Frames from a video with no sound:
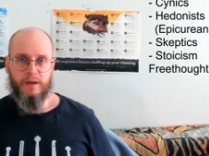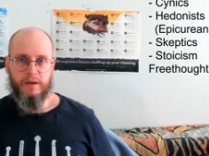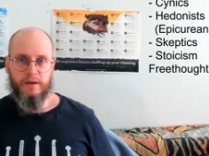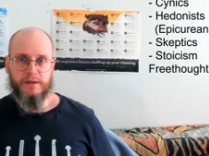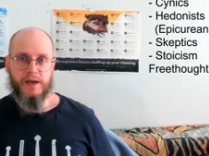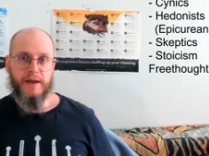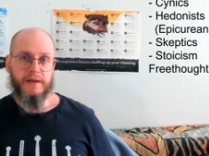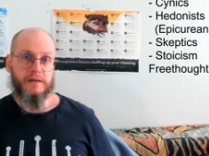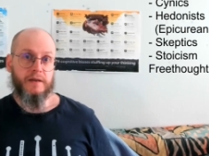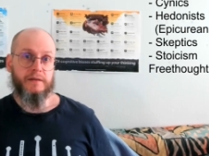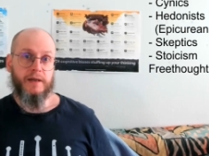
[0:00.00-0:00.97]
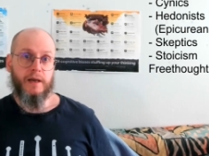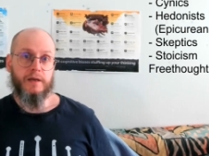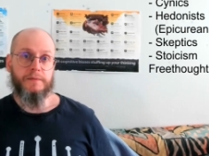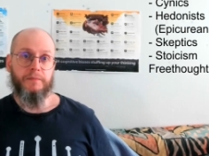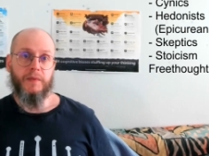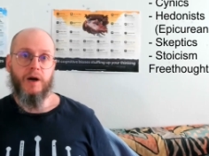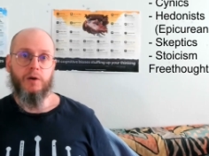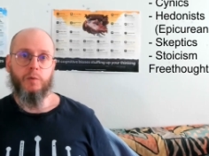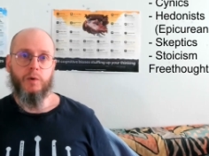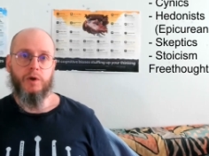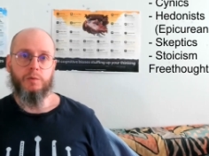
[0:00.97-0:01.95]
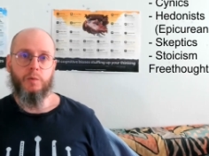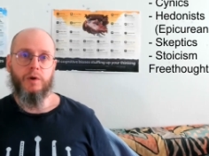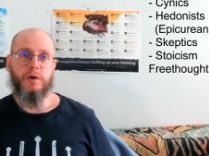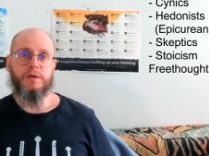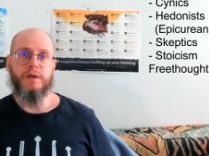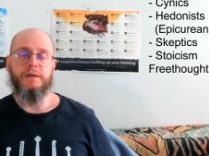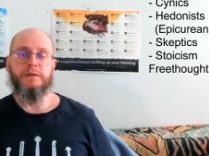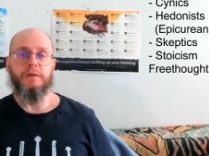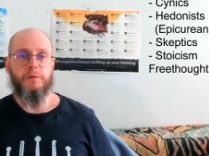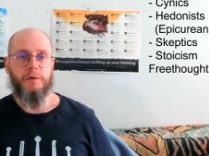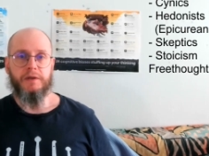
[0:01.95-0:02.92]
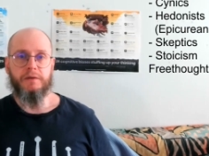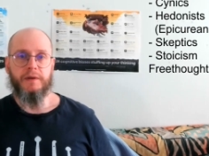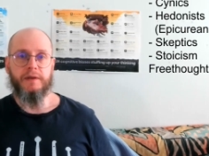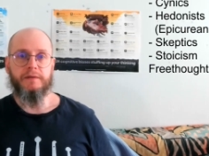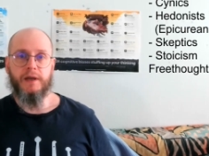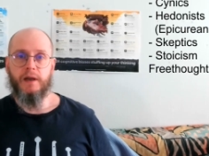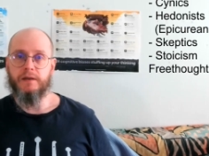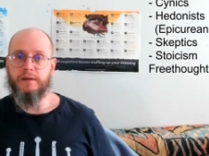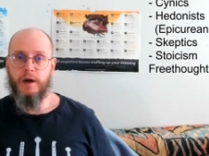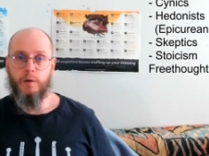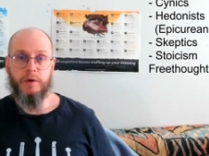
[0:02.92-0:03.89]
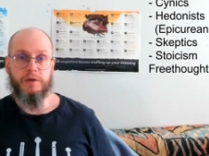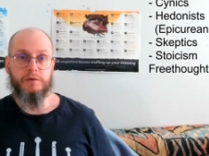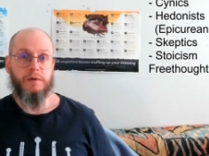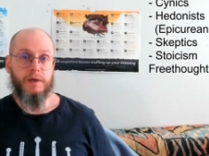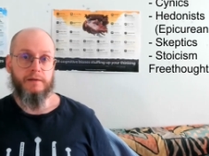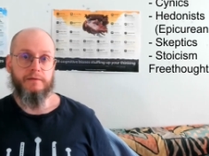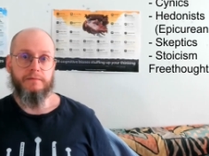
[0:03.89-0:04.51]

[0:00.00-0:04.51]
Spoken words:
Science can tell us how the world works, and reason can tell us how we should live.